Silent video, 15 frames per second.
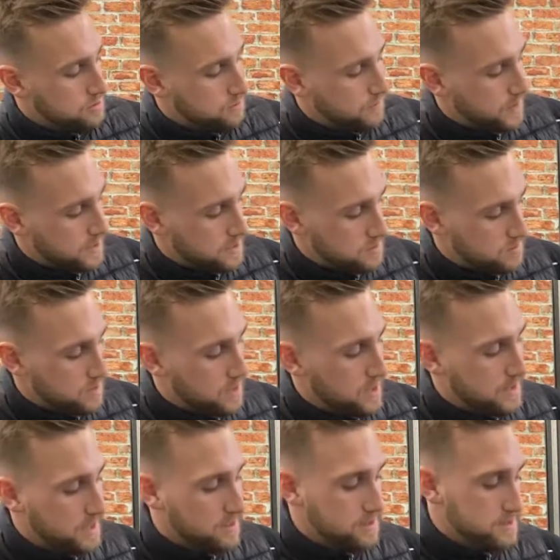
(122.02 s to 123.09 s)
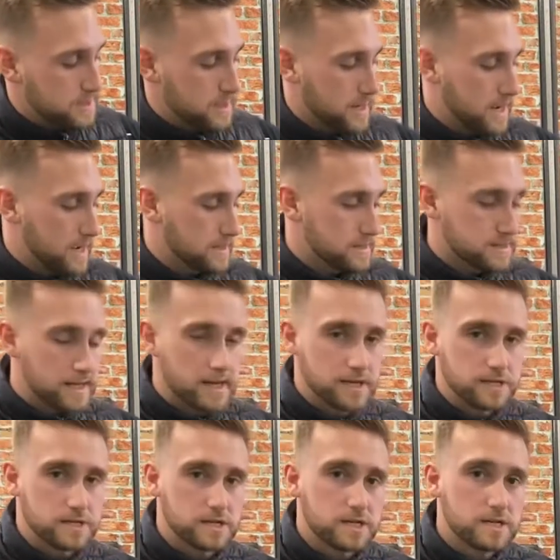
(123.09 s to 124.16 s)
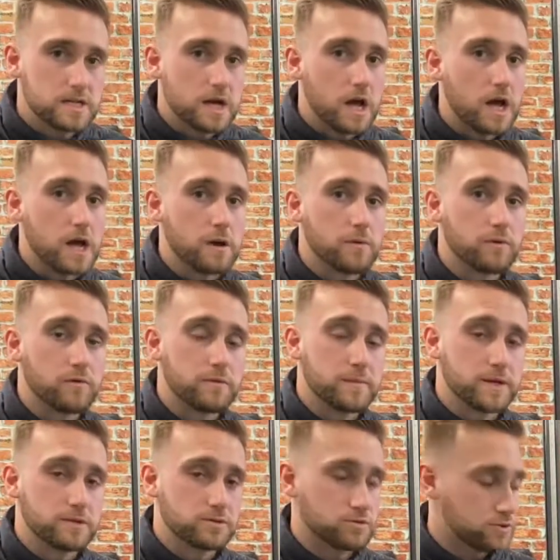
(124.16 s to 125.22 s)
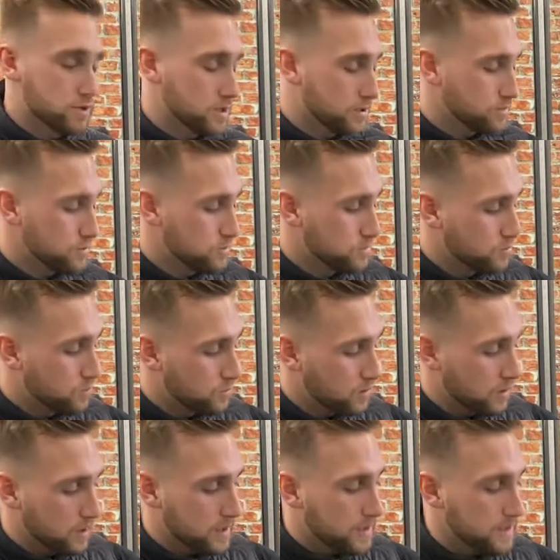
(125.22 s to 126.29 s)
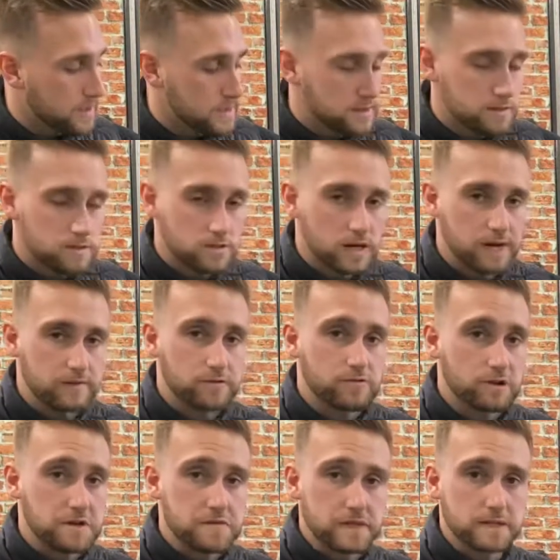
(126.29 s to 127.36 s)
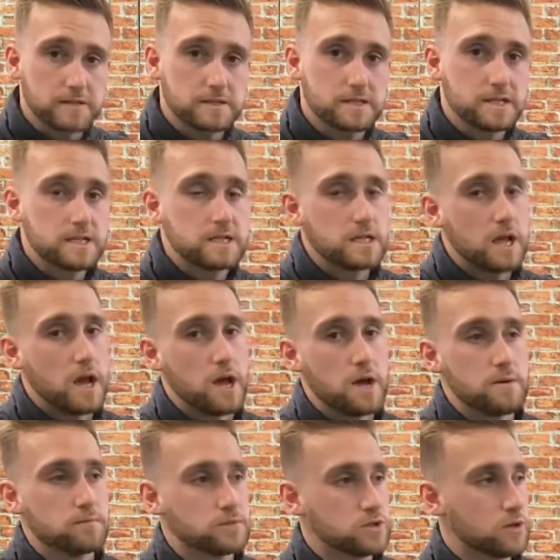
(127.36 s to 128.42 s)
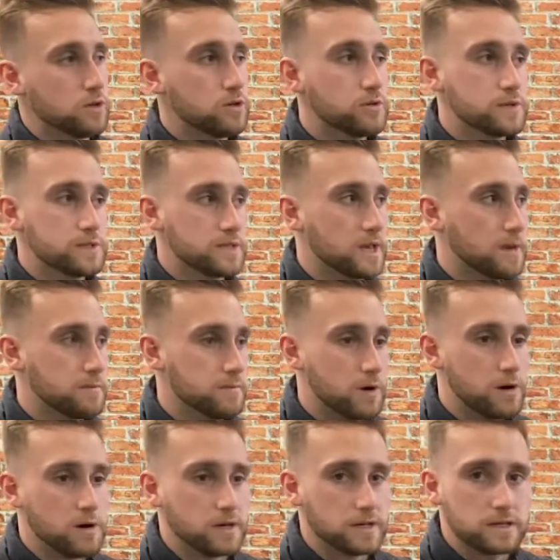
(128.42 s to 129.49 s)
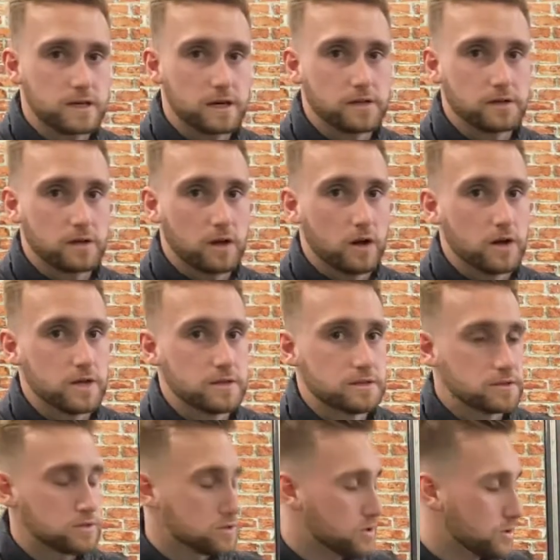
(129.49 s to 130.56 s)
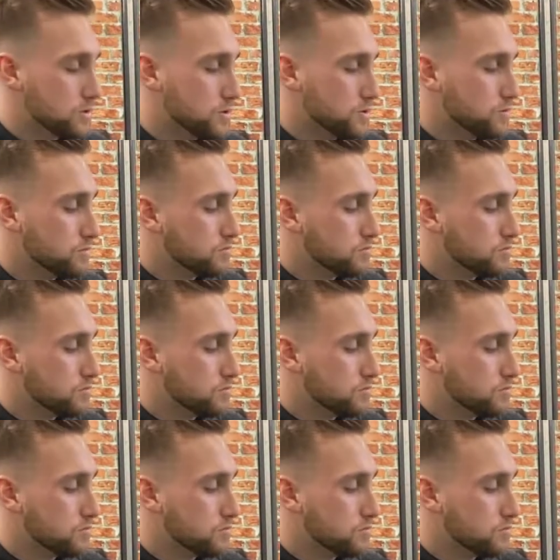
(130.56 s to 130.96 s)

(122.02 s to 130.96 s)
phase, as we get down into the latter stage of the menstrual cycle, you're more likely to have cravings. So I always get my kind of clients to